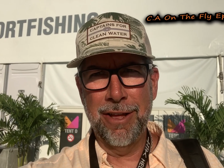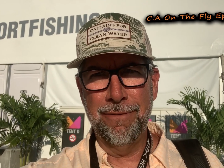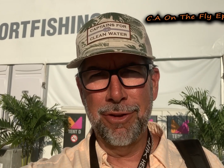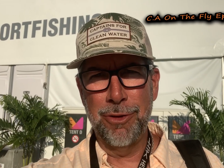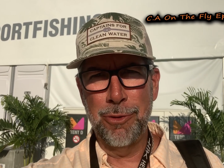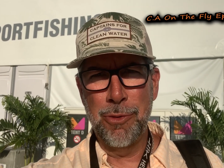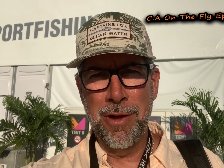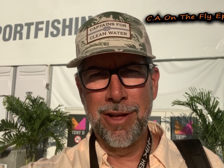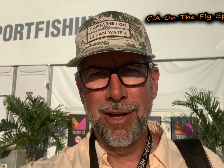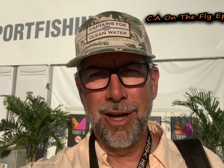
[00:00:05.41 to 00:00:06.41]
give you
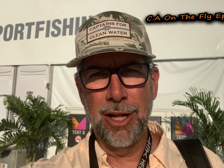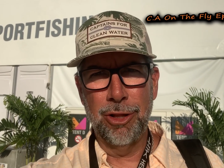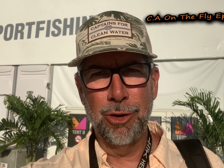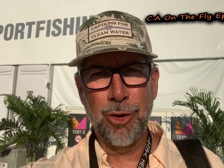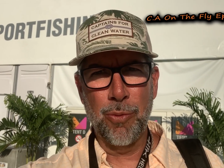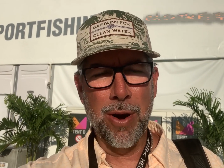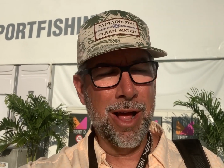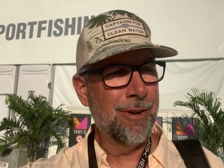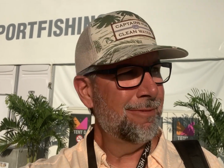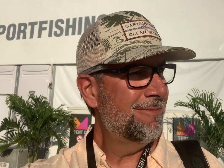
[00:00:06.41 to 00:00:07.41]
a look
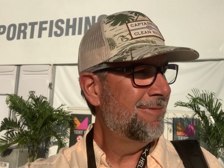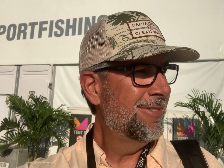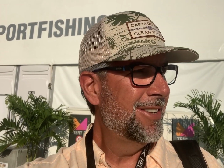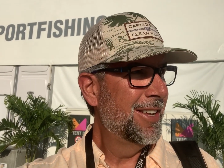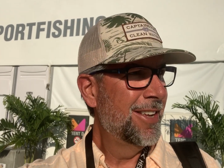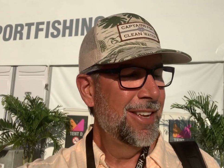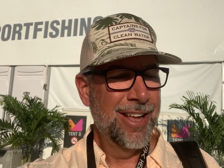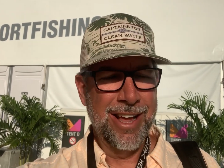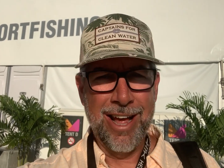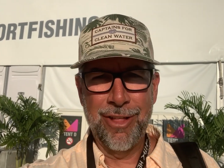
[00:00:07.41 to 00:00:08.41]
around
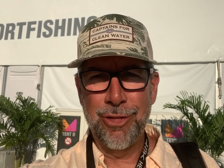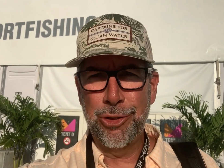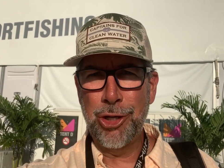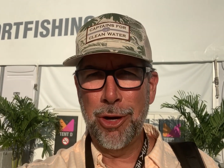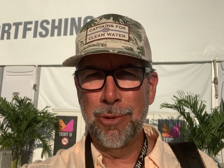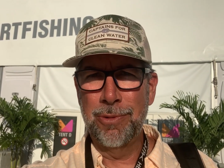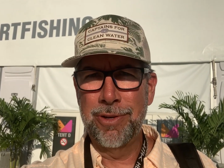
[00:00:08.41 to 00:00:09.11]
at the show.